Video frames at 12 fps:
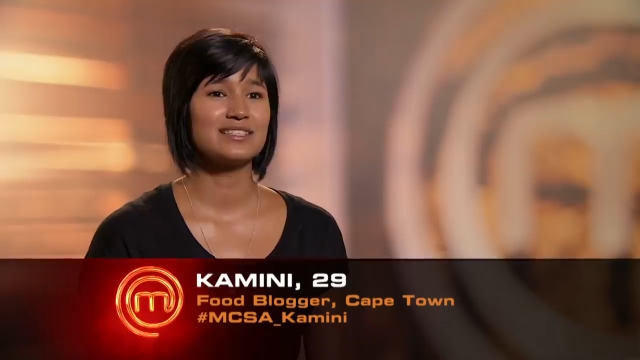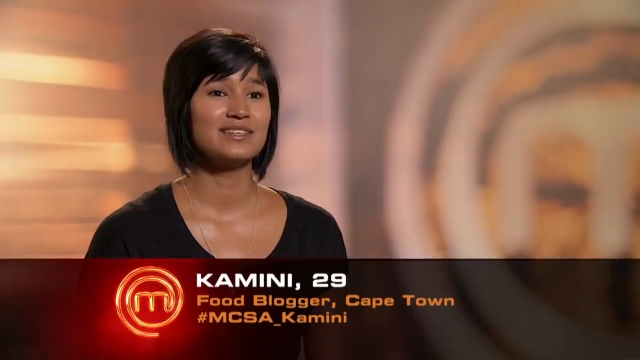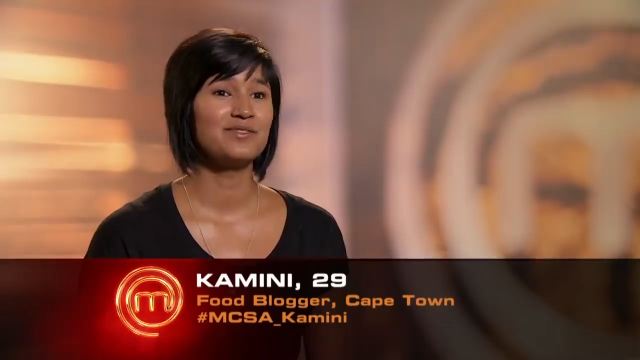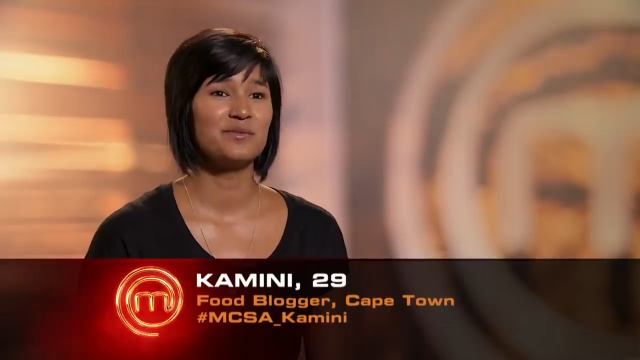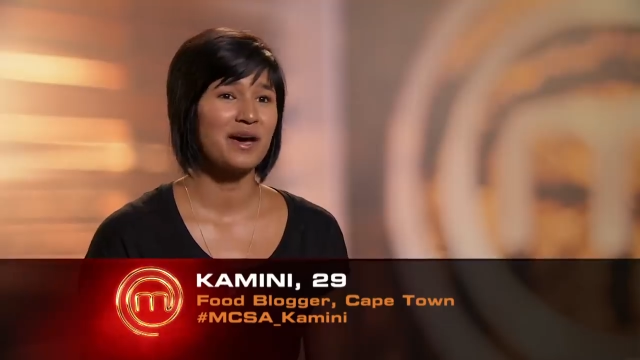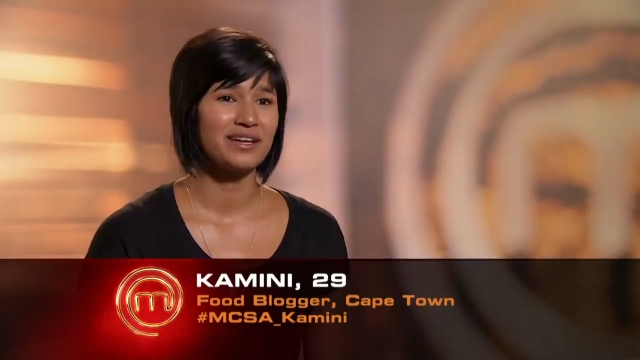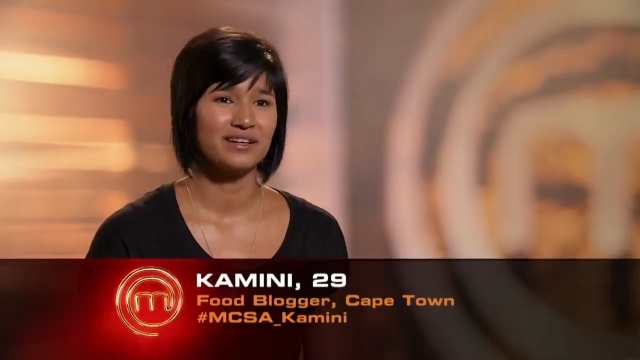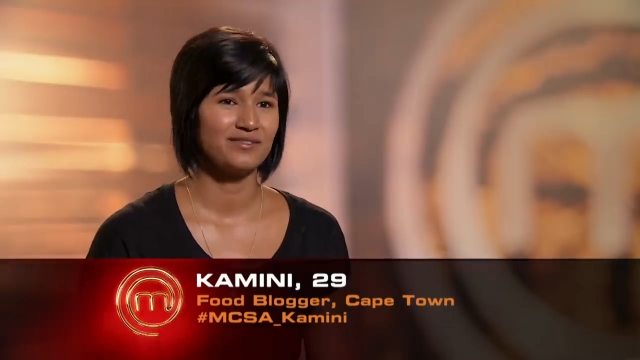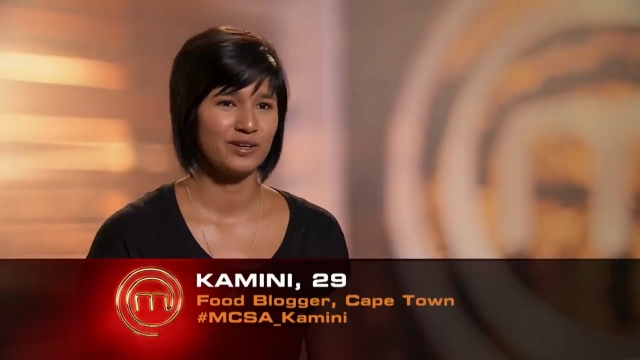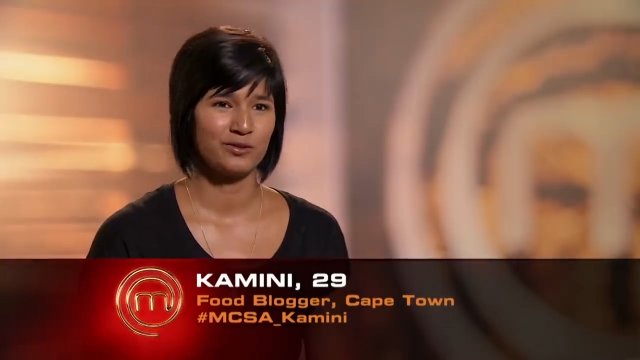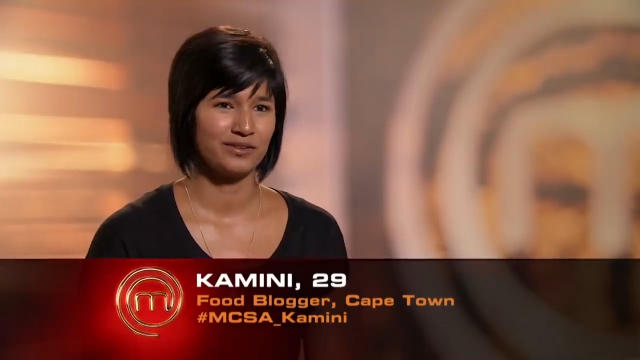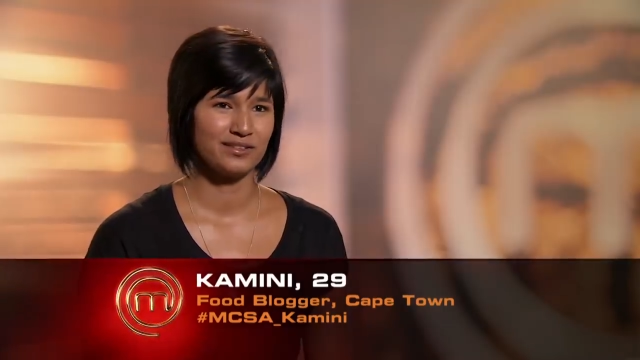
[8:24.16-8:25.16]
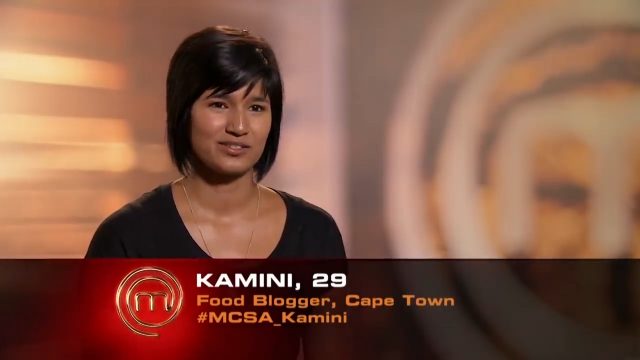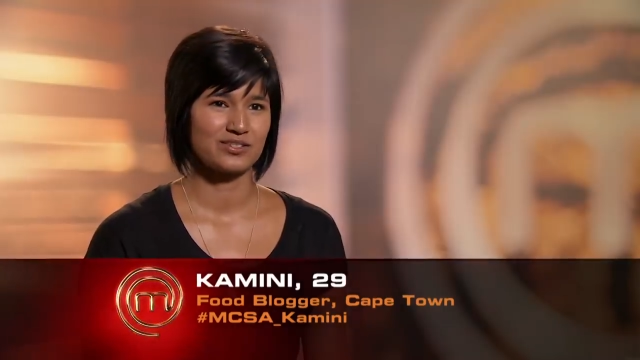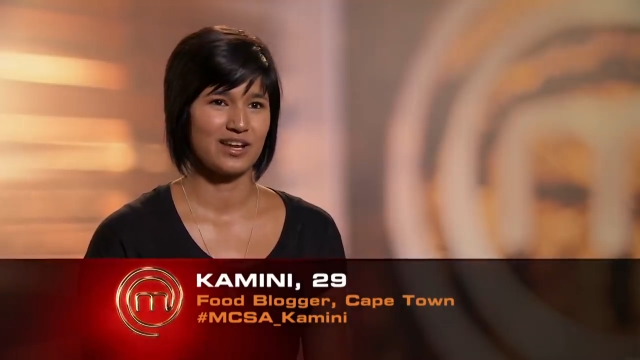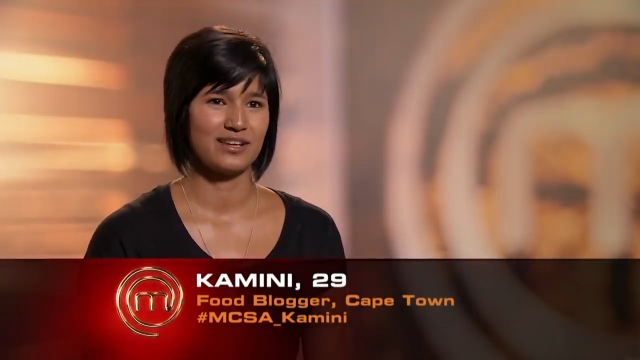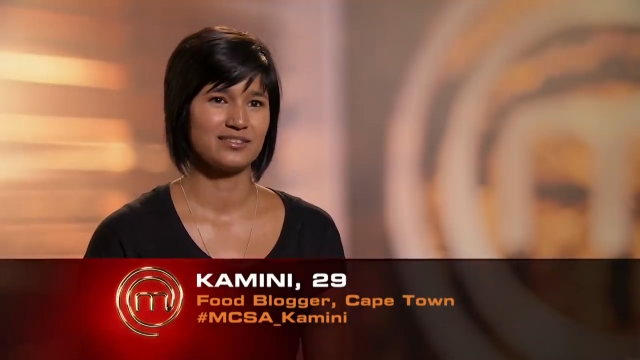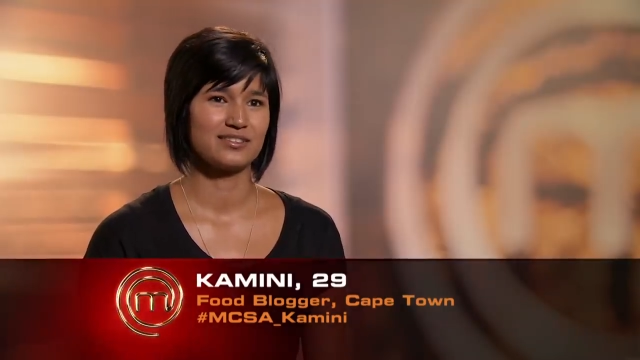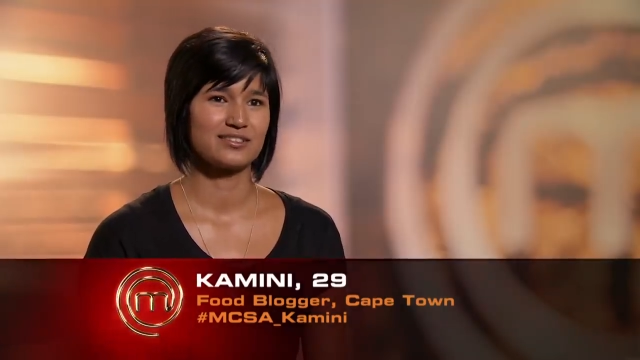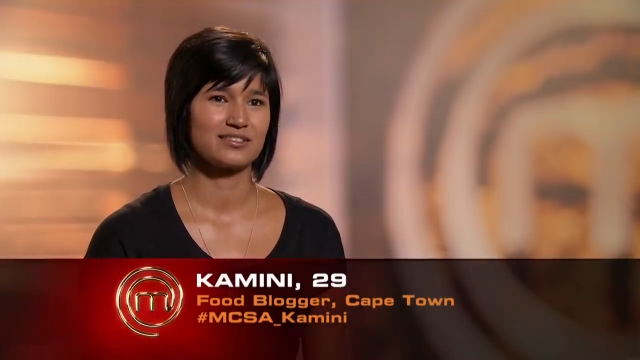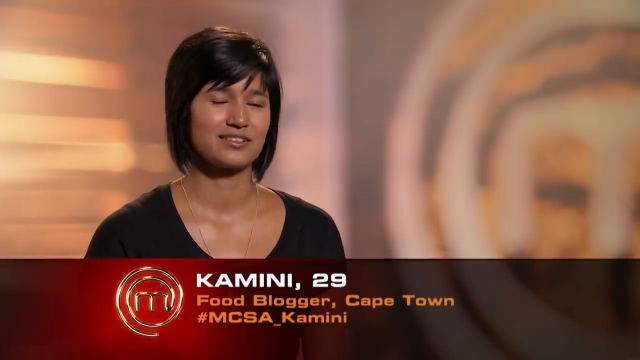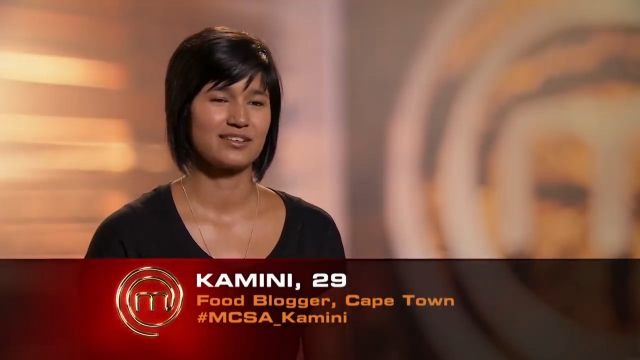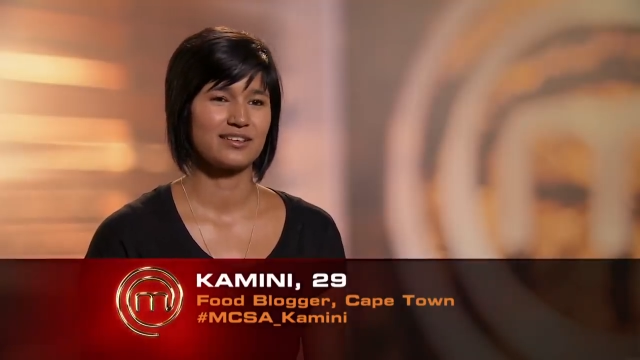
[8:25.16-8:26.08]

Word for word: It doesn't even matter if I win this challenge.